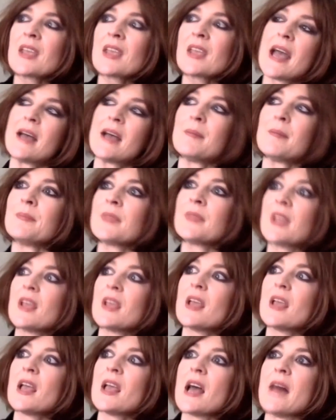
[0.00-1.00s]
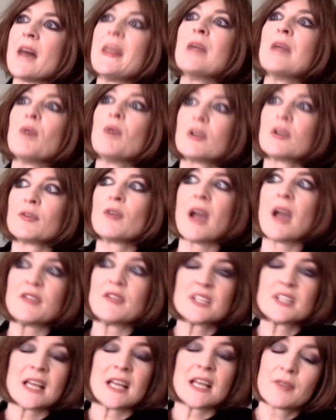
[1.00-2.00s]
And then I worked for
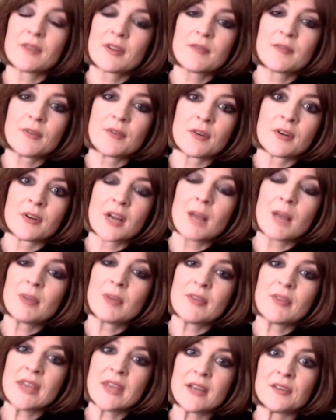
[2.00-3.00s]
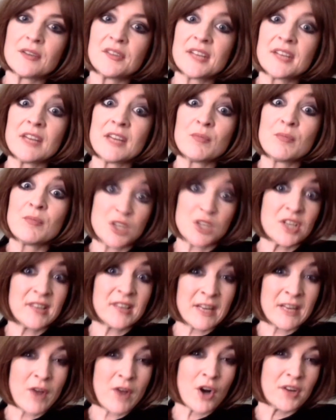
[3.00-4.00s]
Craft and Life for a couple of years, kind of, which
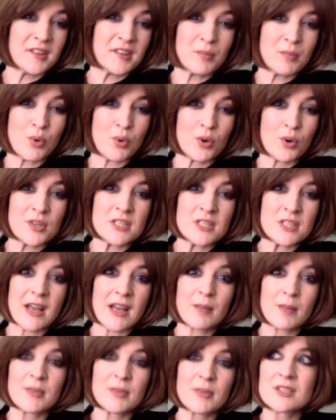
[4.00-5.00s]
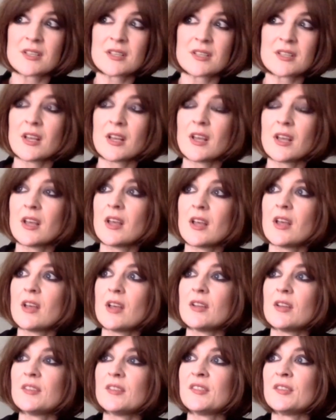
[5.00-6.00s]
is kind of artist support and development.
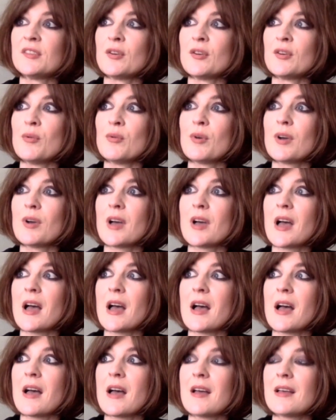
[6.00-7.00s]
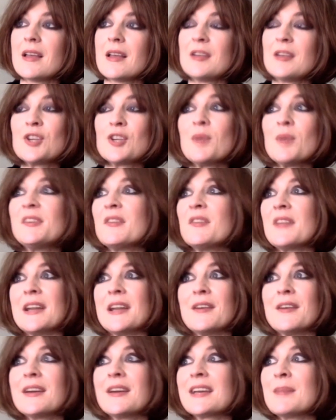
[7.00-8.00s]
So in terms of the
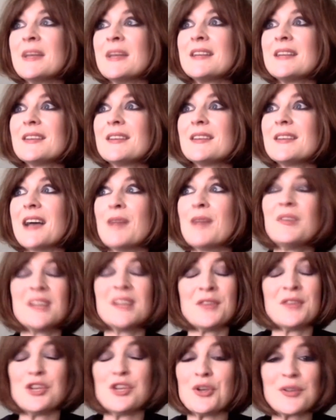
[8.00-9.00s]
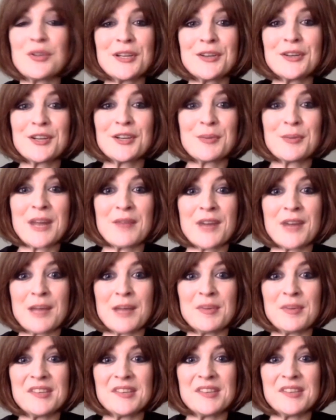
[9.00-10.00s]
Lyric, I mean, I was in the youth Lyric whenever
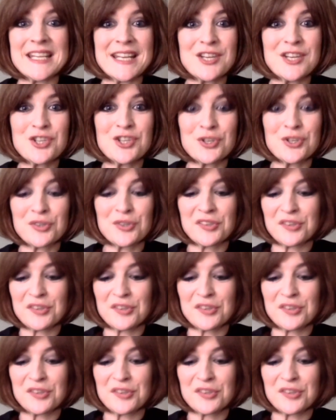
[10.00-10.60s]
I was a teenager.